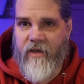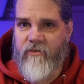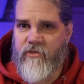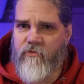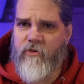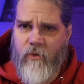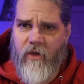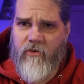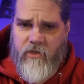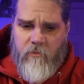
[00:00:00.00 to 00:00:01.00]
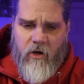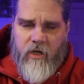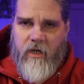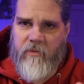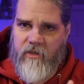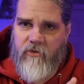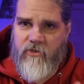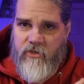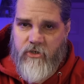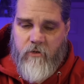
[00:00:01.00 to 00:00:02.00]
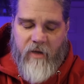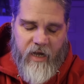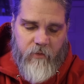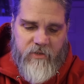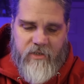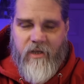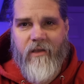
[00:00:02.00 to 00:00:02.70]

And there's a few others on the market, but those are the two main ones.